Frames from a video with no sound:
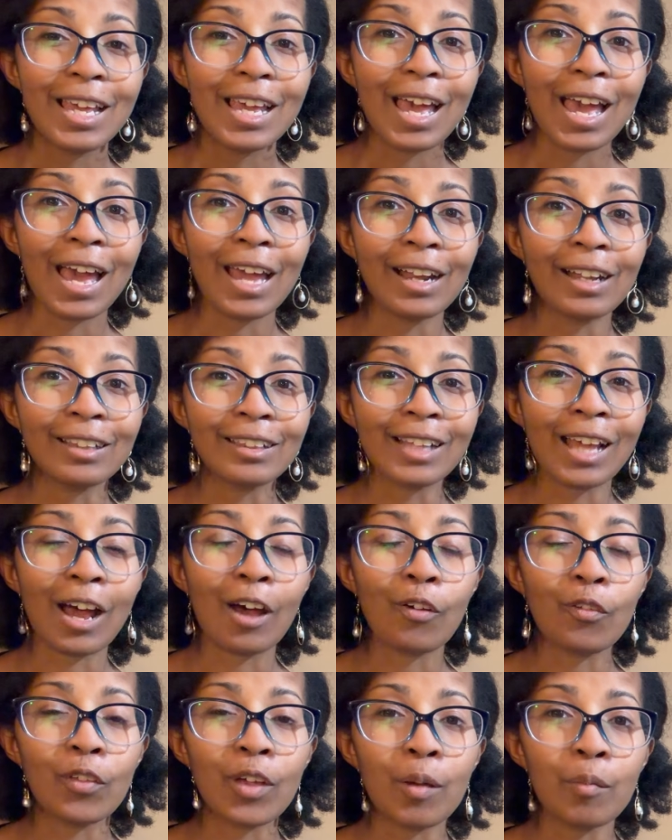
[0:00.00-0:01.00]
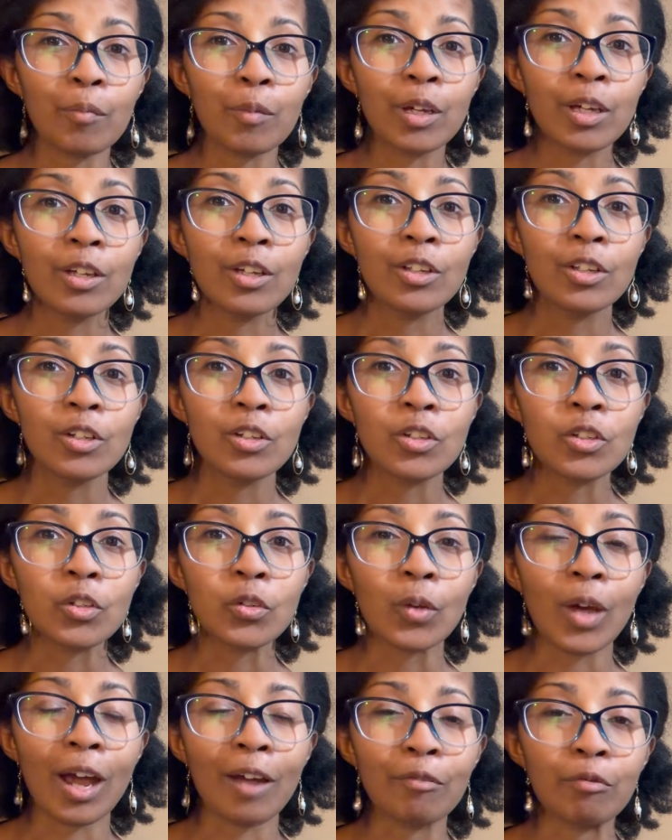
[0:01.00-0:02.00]
and allow them to
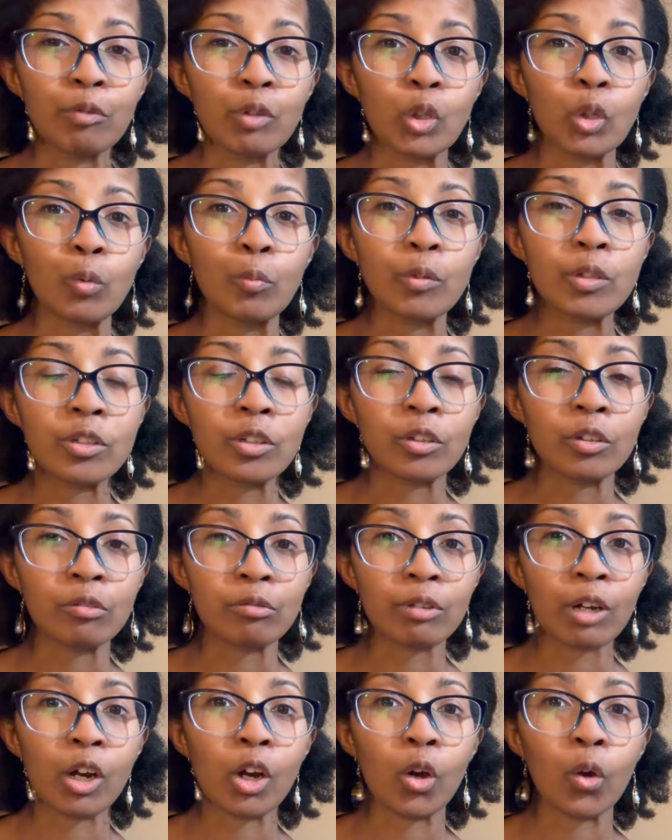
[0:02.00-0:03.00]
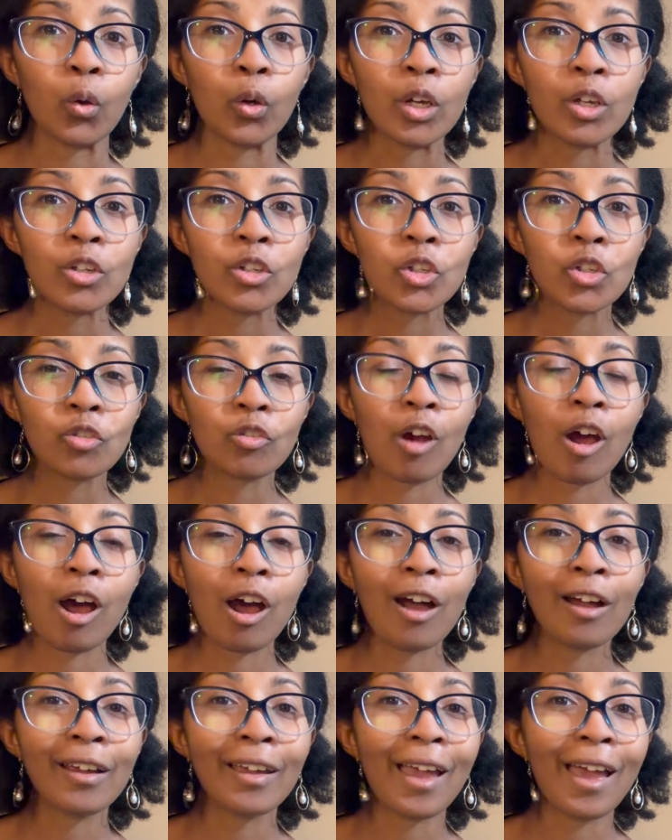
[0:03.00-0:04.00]
have room to grow
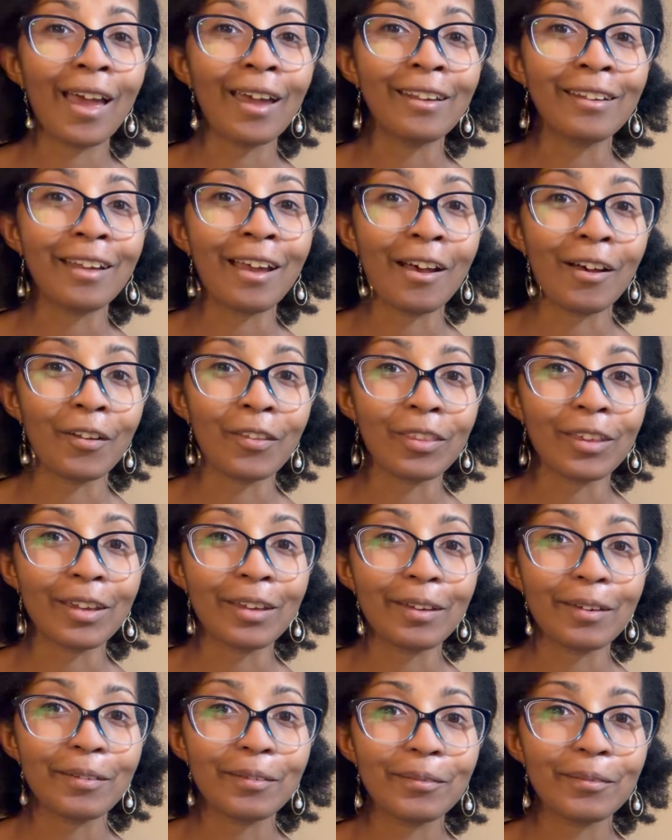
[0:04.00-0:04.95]
strong and healthy.